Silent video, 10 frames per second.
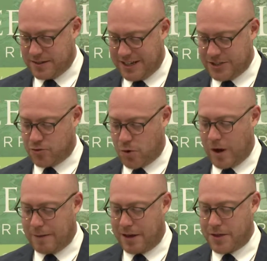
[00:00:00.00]
as
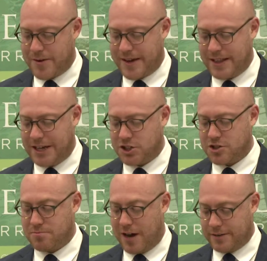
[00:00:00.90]
required by the
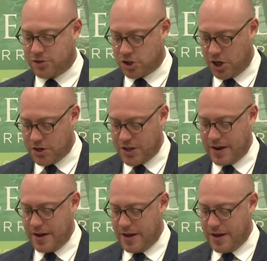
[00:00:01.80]
regulations, might have shown that